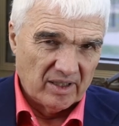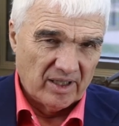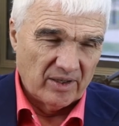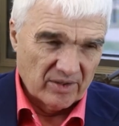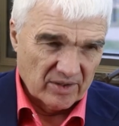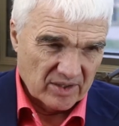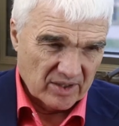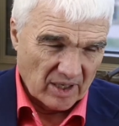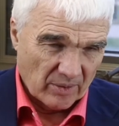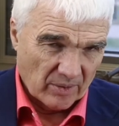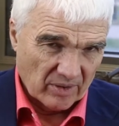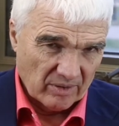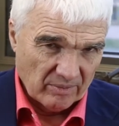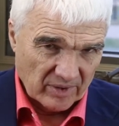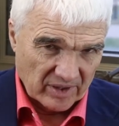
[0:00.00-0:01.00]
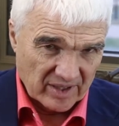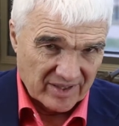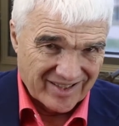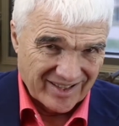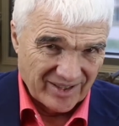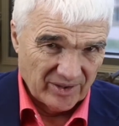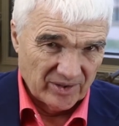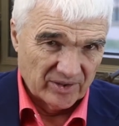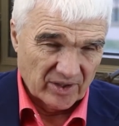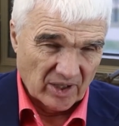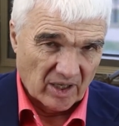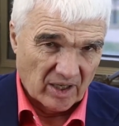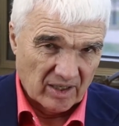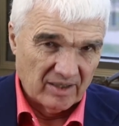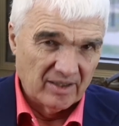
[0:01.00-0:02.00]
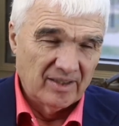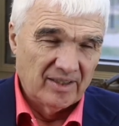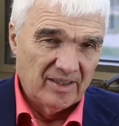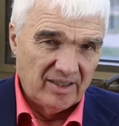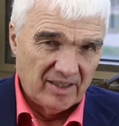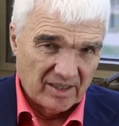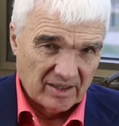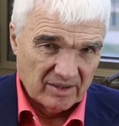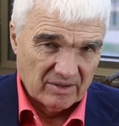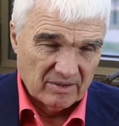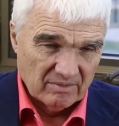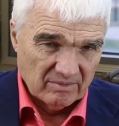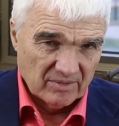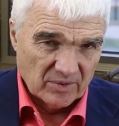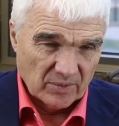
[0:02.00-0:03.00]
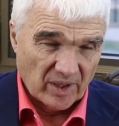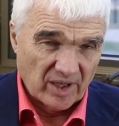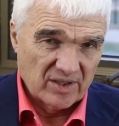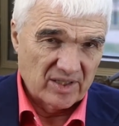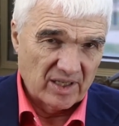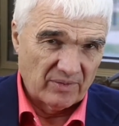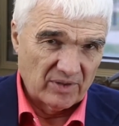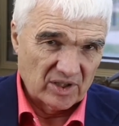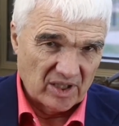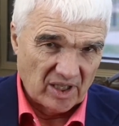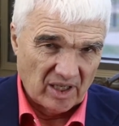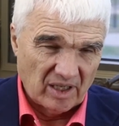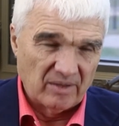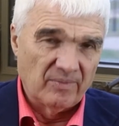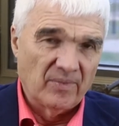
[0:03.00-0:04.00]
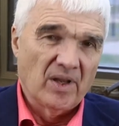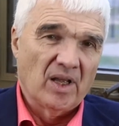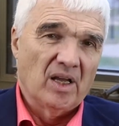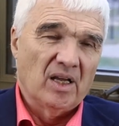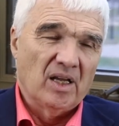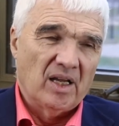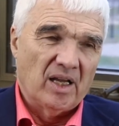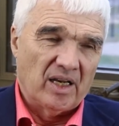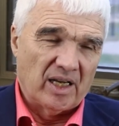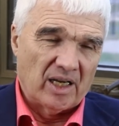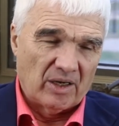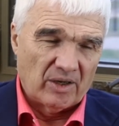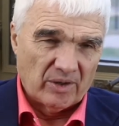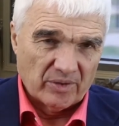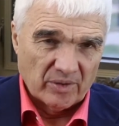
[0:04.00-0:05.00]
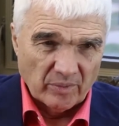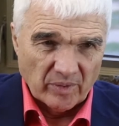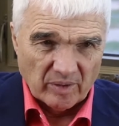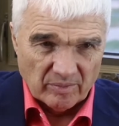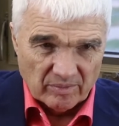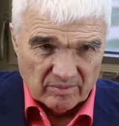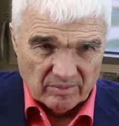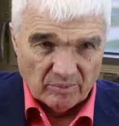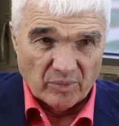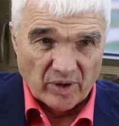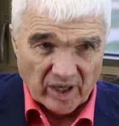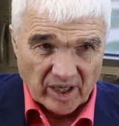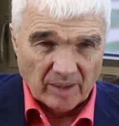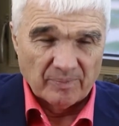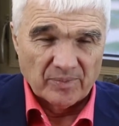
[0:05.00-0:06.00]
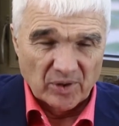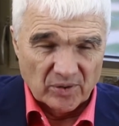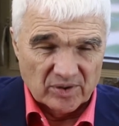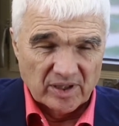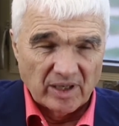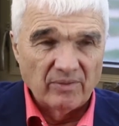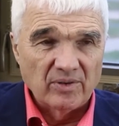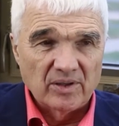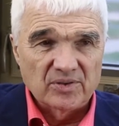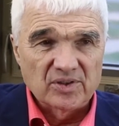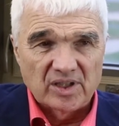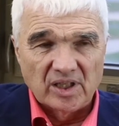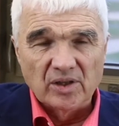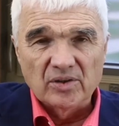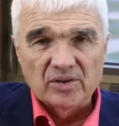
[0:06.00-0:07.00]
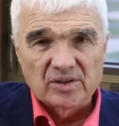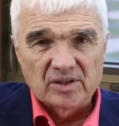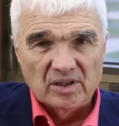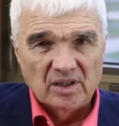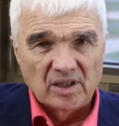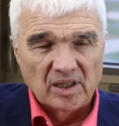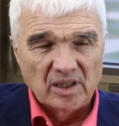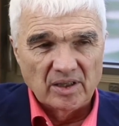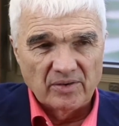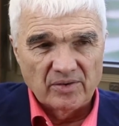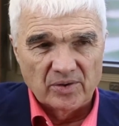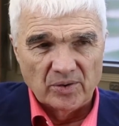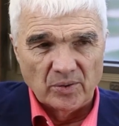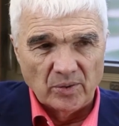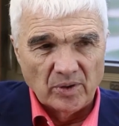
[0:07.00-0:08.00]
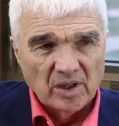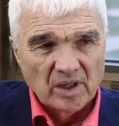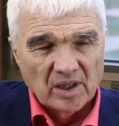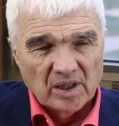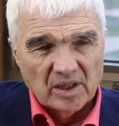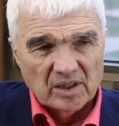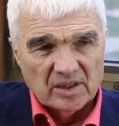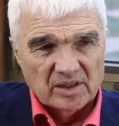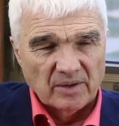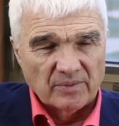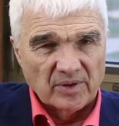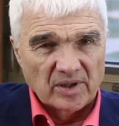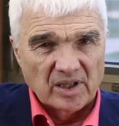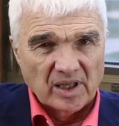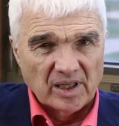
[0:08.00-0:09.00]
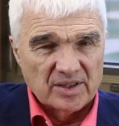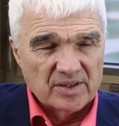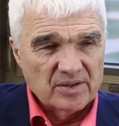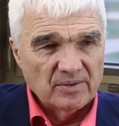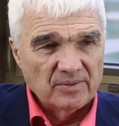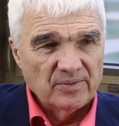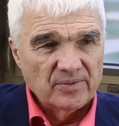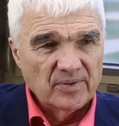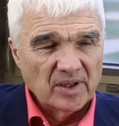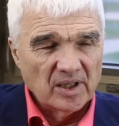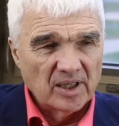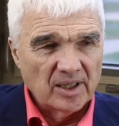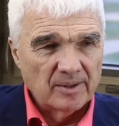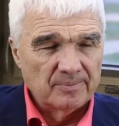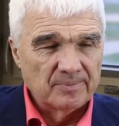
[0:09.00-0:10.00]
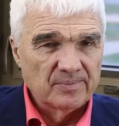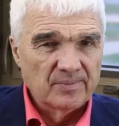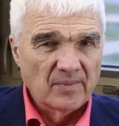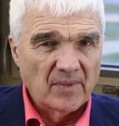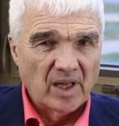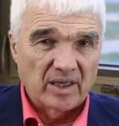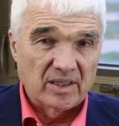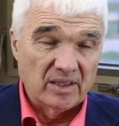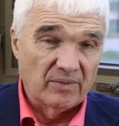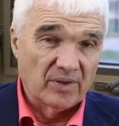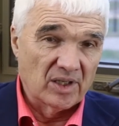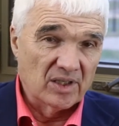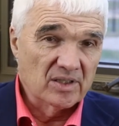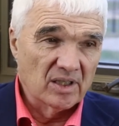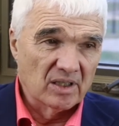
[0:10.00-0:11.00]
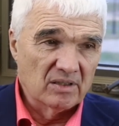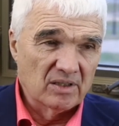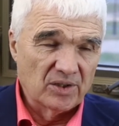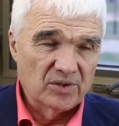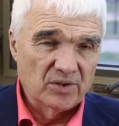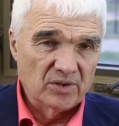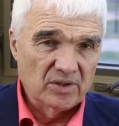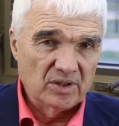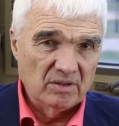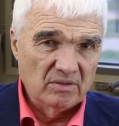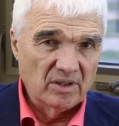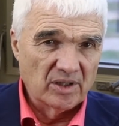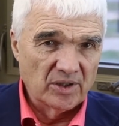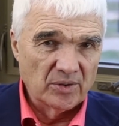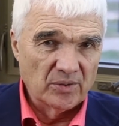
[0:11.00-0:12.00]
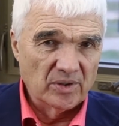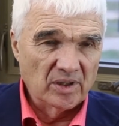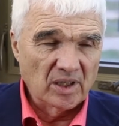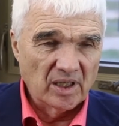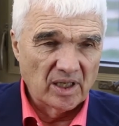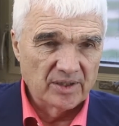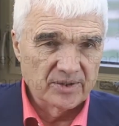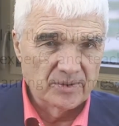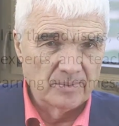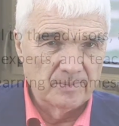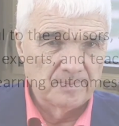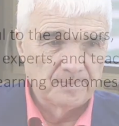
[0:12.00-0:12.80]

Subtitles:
here's what the skills are in 2017, and now how can we bring up those level of skills through different kinds of activities that teachers can do in the classroom.